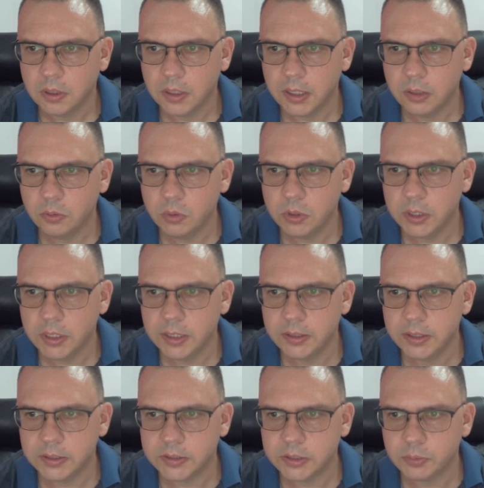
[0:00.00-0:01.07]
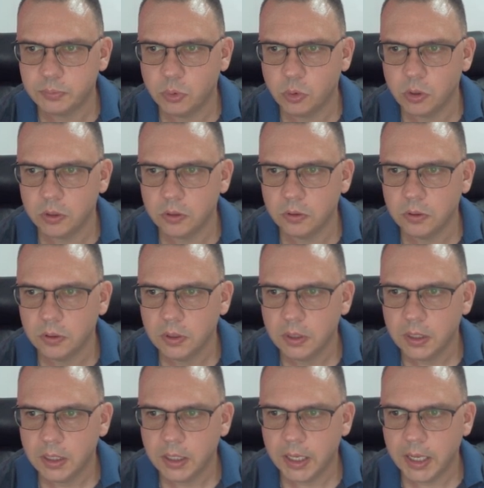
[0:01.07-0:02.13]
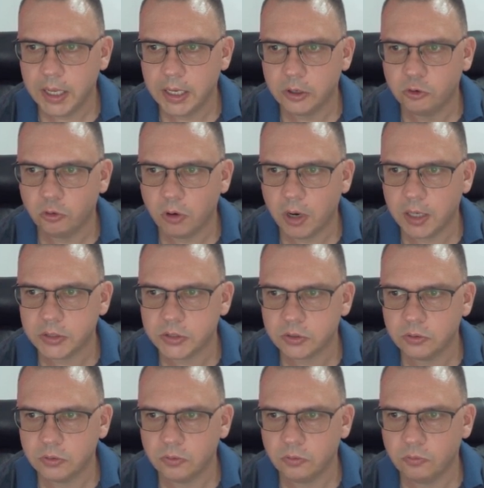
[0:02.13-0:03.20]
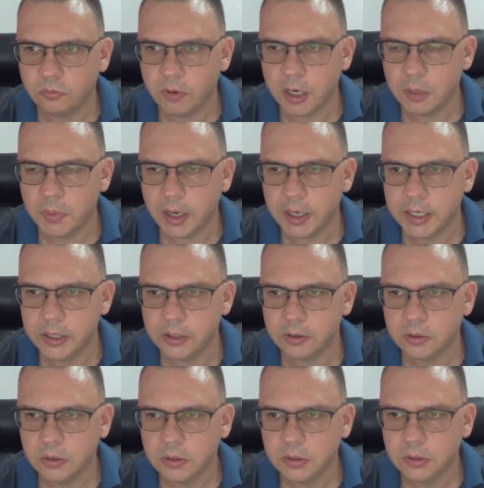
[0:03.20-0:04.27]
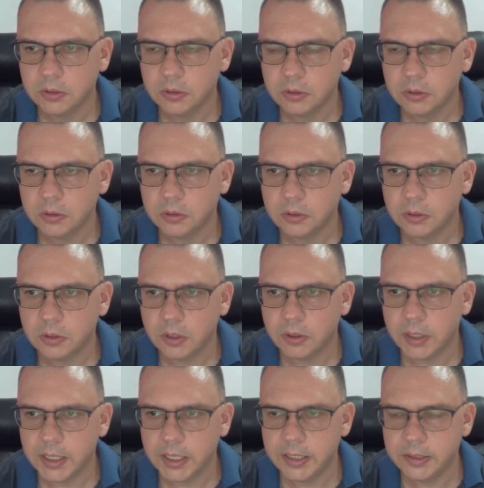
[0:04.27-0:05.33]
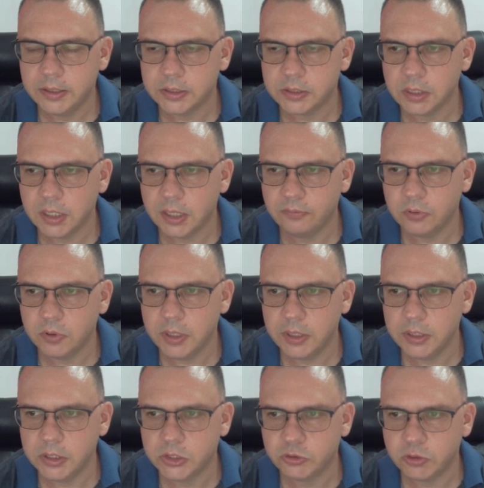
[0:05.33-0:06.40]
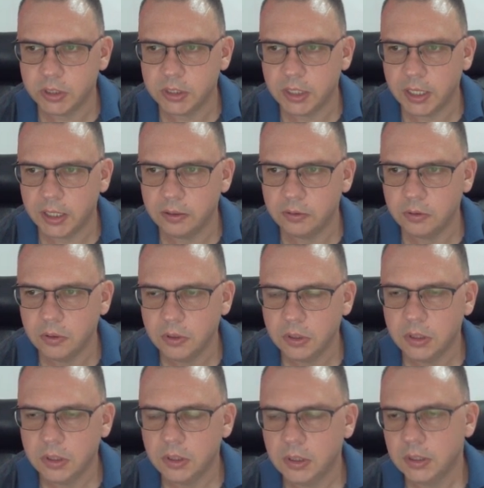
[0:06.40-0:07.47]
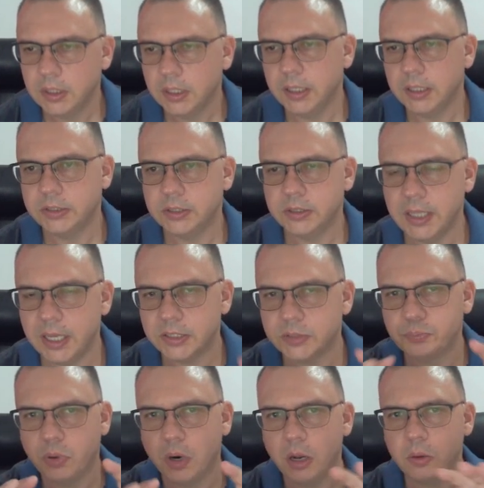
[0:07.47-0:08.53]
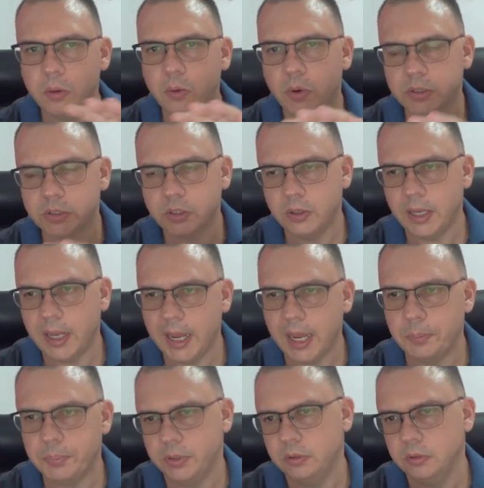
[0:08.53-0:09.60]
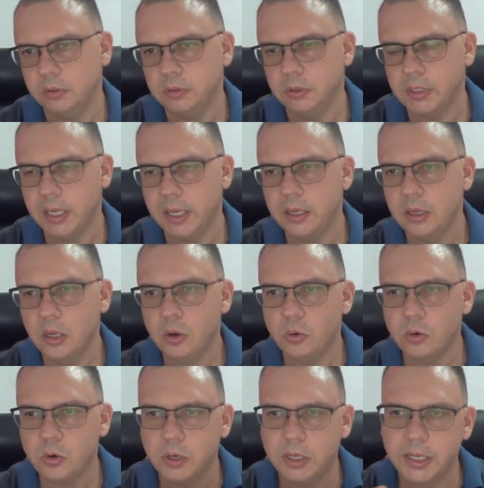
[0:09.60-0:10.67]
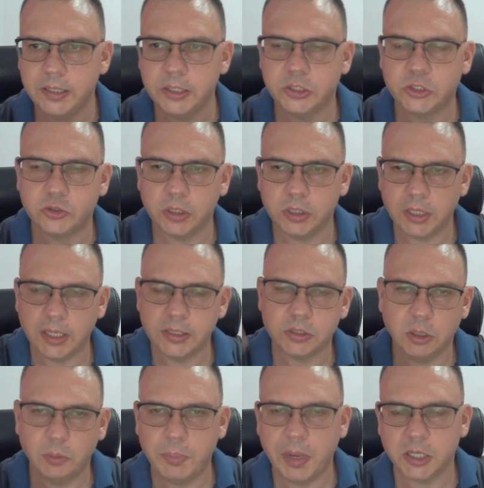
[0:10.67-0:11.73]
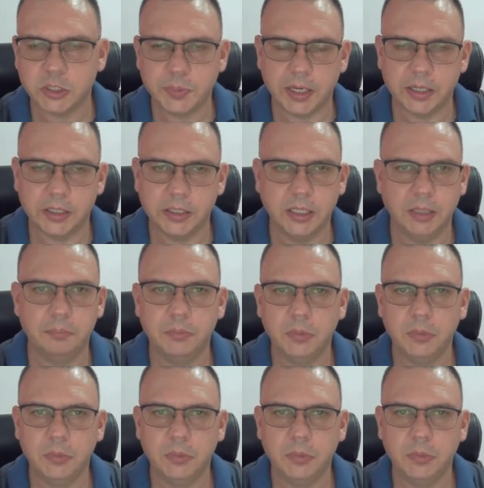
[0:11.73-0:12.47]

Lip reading: it will hit this support and cross right about here. All right, hit this level, hit this trend line. And so that's probably what's going to happen. Okay, we're going to hit this trend line, it's going to bounce back up.